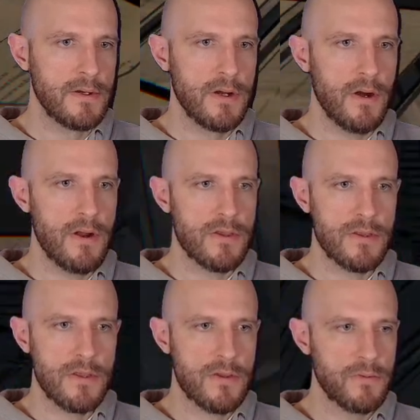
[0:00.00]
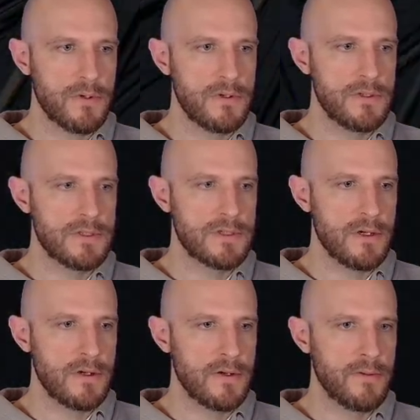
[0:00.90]
Alright, so this was
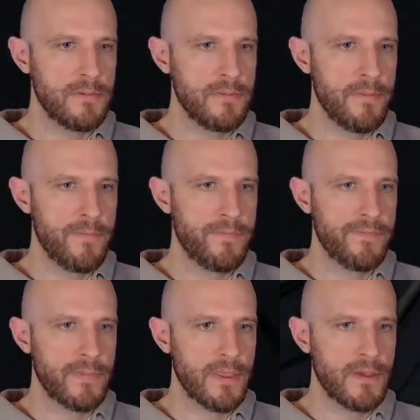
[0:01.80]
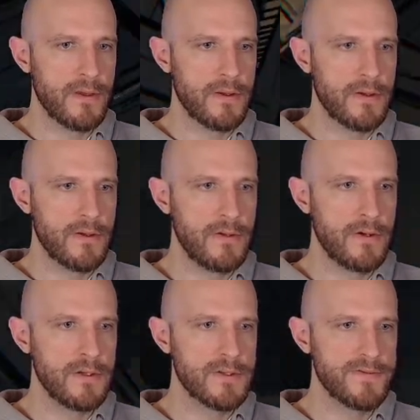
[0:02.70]
not
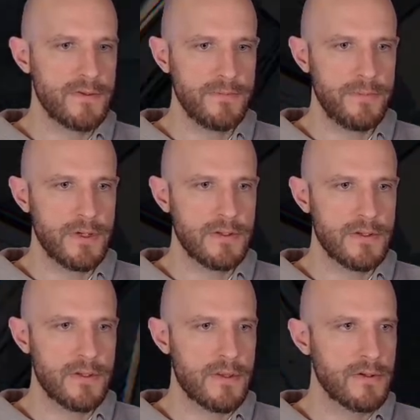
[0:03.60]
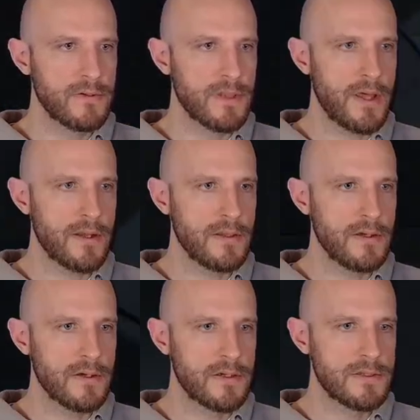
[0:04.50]
useful, but still glad I
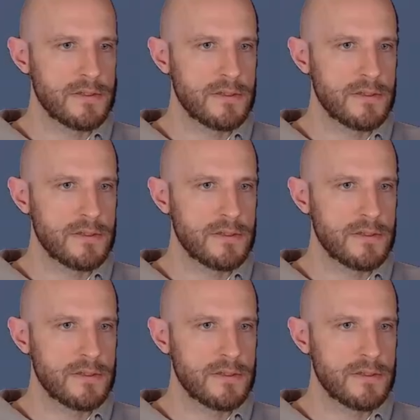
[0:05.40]
looked.